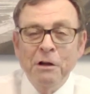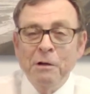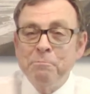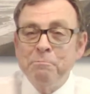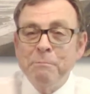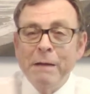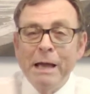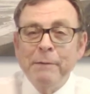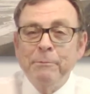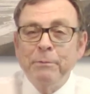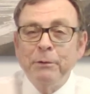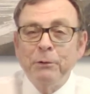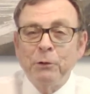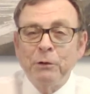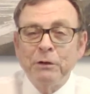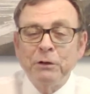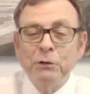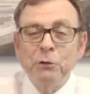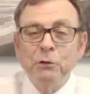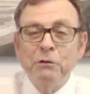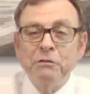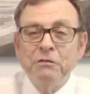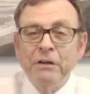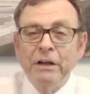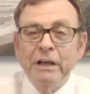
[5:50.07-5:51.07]
Maybe we'll
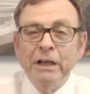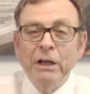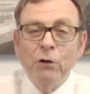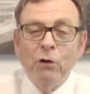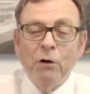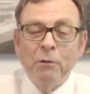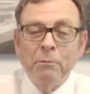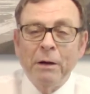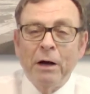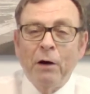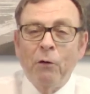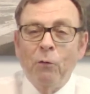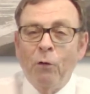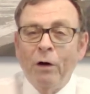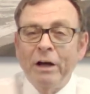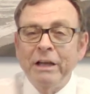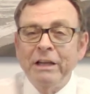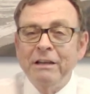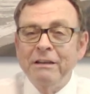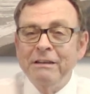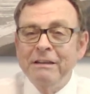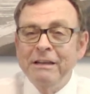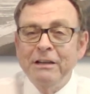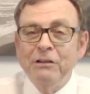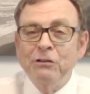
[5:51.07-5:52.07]
do a video about what
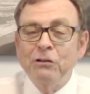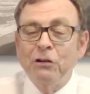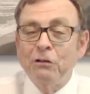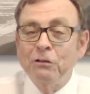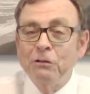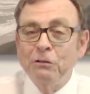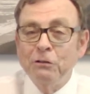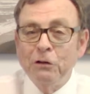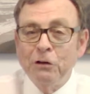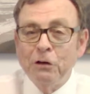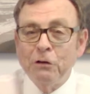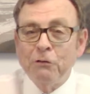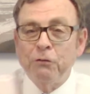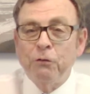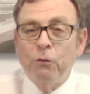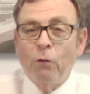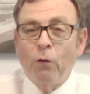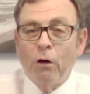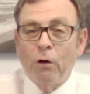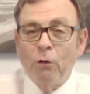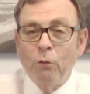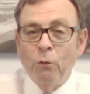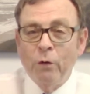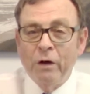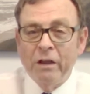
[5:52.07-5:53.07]
you need to look
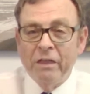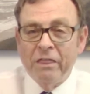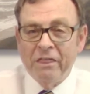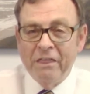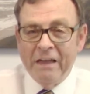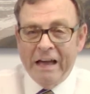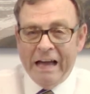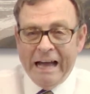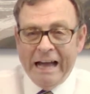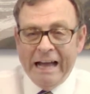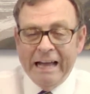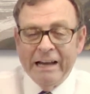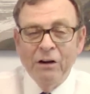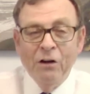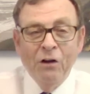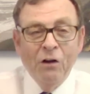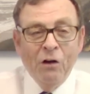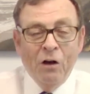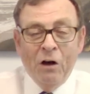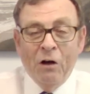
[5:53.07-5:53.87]
for with that,